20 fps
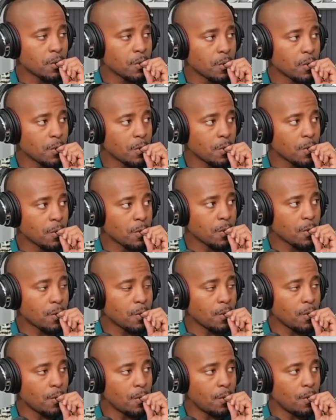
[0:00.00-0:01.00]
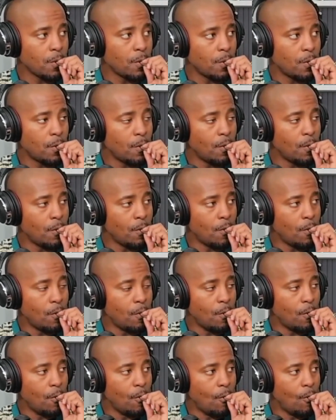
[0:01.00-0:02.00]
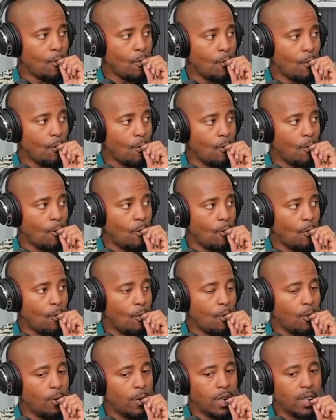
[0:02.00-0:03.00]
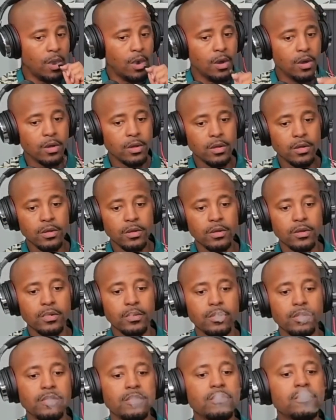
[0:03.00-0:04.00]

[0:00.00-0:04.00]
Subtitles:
(silent)